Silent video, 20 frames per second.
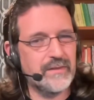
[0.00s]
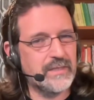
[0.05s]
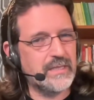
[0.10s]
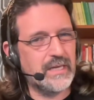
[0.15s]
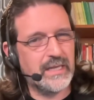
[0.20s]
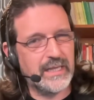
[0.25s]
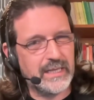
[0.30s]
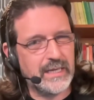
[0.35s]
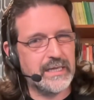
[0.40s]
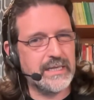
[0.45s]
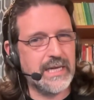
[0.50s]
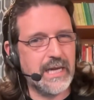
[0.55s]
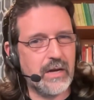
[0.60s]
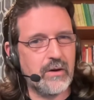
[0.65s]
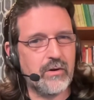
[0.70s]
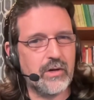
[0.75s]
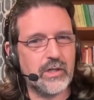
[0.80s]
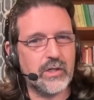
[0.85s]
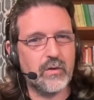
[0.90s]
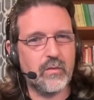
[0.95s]
It's kind of like a
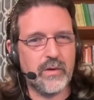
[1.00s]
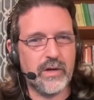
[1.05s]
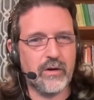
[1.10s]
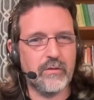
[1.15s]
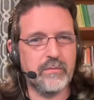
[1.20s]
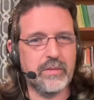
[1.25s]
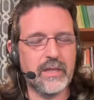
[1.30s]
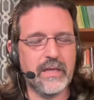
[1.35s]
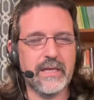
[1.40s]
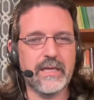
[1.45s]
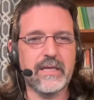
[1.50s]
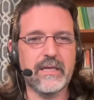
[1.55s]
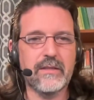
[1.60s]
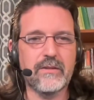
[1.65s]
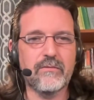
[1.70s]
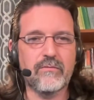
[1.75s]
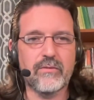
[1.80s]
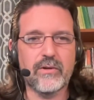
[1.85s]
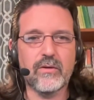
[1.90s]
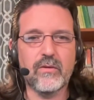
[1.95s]
character we are playing in
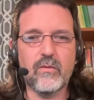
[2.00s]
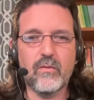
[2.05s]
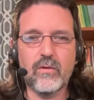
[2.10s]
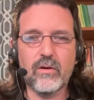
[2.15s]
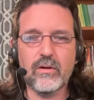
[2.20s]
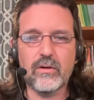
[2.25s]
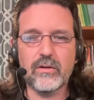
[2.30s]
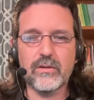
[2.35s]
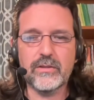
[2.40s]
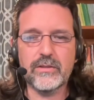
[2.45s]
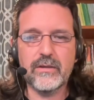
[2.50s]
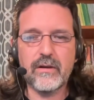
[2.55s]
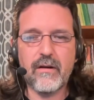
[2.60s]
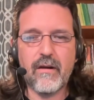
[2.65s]
the real world.